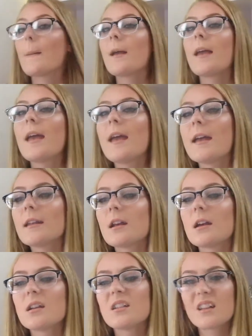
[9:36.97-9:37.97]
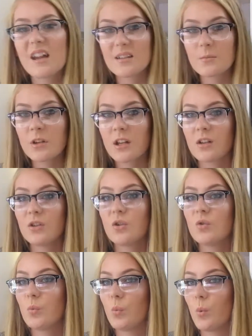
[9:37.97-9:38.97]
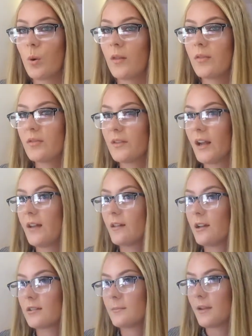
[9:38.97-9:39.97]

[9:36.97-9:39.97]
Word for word: And I just want to include one thing as my